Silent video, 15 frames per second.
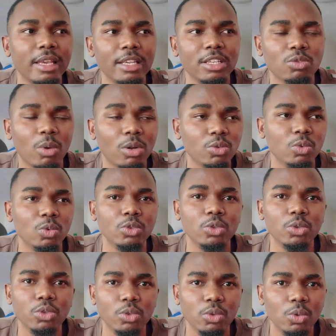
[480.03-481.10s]
case, what would
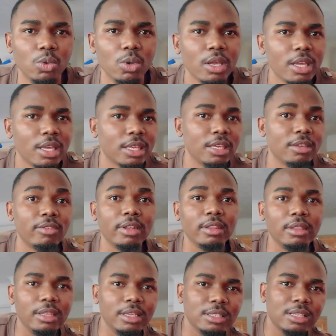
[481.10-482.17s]
you do
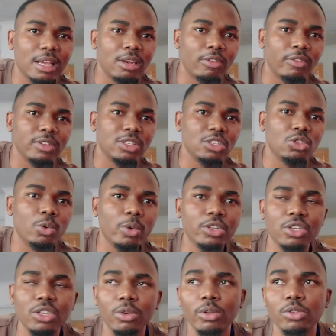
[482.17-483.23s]
given this kind of a
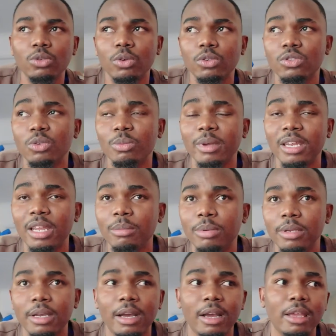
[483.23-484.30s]
situation, you want to consume an
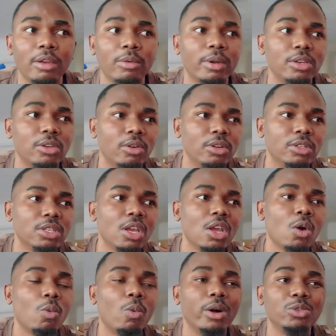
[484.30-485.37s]
API and whatnot,
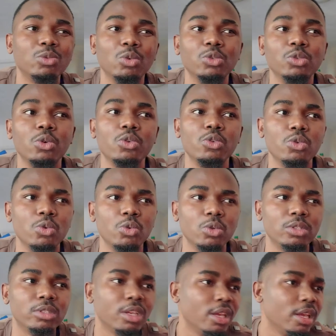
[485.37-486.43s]
what would you
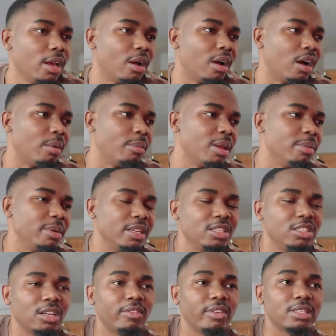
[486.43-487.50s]
use, maybe
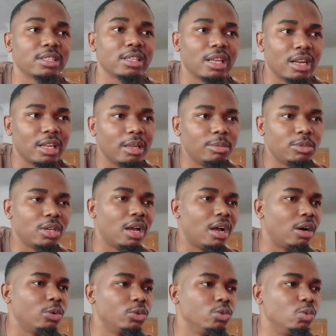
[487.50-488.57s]
in
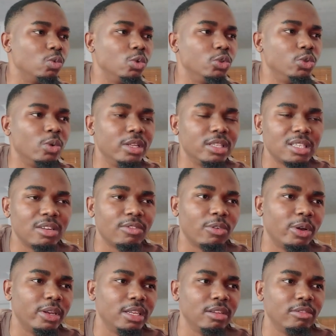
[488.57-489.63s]
JavaScript, would you listen
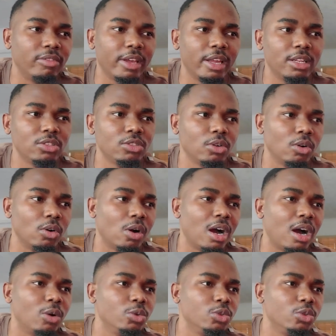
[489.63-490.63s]
for an event, or